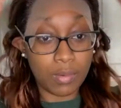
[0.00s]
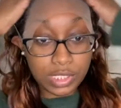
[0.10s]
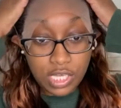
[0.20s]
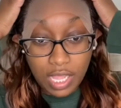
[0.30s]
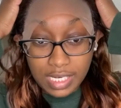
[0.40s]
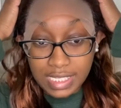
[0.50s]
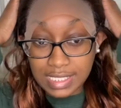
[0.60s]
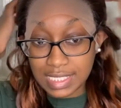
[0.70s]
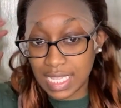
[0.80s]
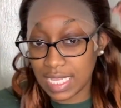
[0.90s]
what y'all didn't
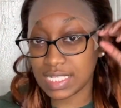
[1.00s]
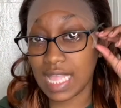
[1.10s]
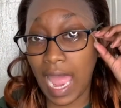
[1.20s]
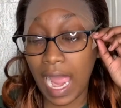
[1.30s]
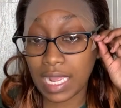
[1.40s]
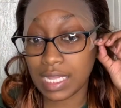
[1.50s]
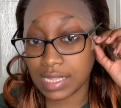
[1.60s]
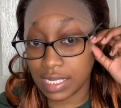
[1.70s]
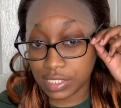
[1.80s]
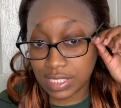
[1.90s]
see is that I cut
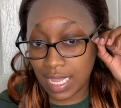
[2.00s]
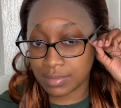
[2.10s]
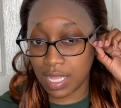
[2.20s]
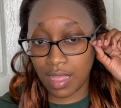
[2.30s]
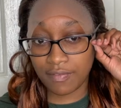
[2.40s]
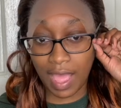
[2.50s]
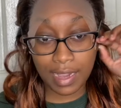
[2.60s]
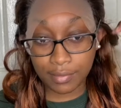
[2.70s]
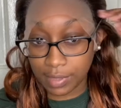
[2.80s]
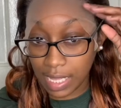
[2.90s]
the ear tabs off. I
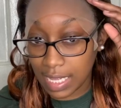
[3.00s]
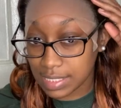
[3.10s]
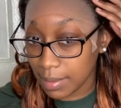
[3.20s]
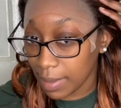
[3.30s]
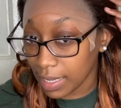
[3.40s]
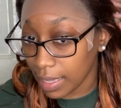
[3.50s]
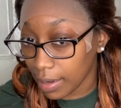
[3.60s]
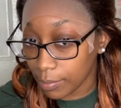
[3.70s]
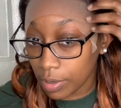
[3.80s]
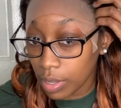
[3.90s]
didn't realize that my
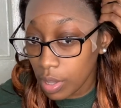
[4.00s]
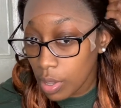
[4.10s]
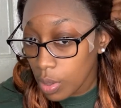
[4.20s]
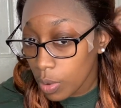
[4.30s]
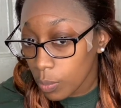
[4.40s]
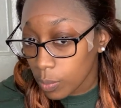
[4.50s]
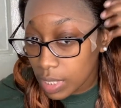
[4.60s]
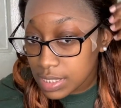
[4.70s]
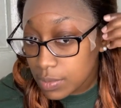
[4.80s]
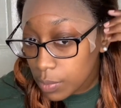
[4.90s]
camera
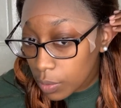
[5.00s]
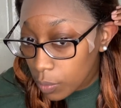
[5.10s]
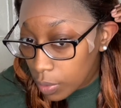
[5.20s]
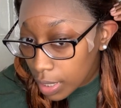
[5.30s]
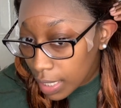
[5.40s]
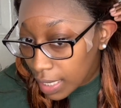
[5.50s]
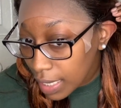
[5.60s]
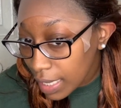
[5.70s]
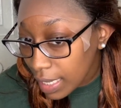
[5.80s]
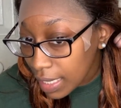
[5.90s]
wasn't recording,
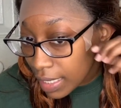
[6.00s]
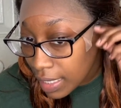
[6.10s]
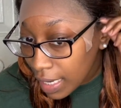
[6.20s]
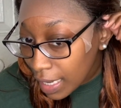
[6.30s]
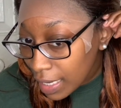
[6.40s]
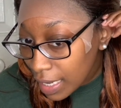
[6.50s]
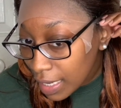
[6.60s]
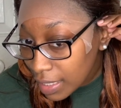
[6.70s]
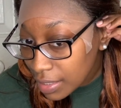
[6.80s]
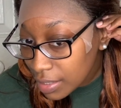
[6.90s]
and I
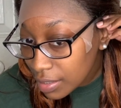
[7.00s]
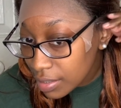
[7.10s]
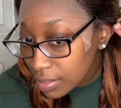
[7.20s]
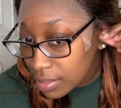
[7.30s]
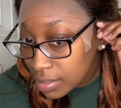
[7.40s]
kind of